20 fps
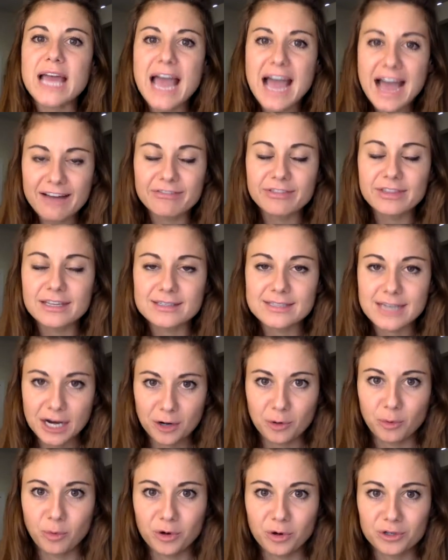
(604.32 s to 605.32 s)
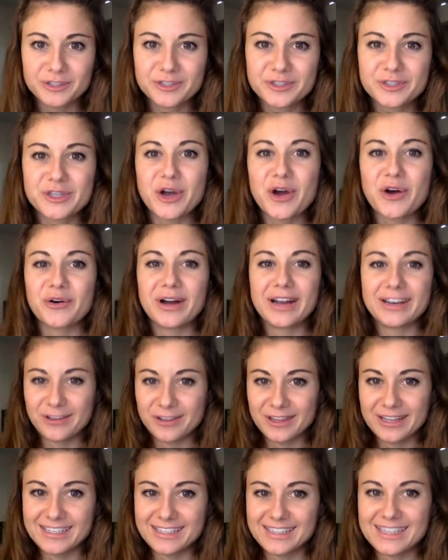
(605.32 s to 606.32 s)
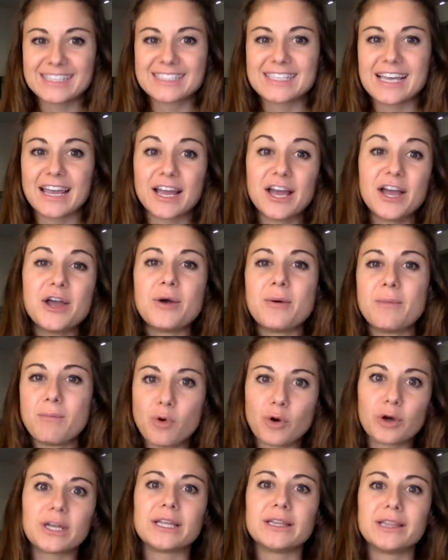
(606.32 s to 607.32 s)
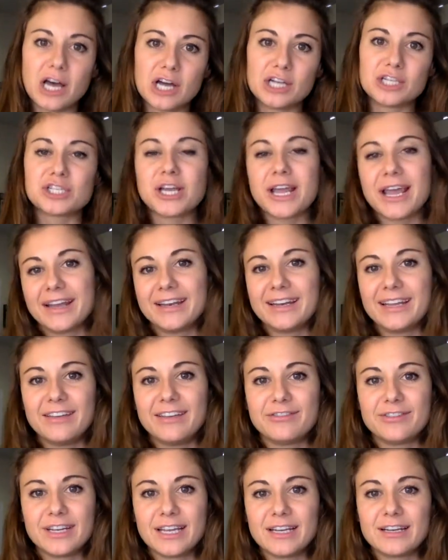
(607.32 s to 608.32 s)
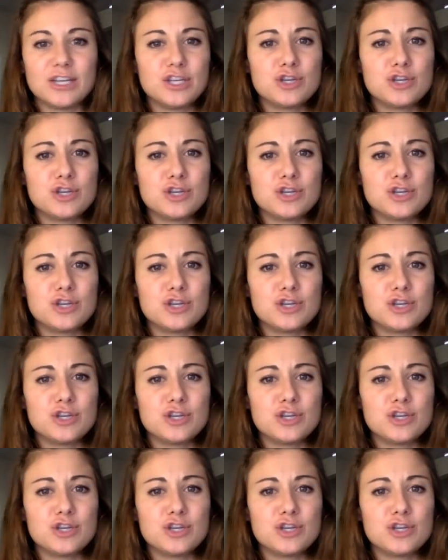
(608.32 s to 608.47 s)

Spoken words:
half the entire world. So I know they say morning, lunch, and evening.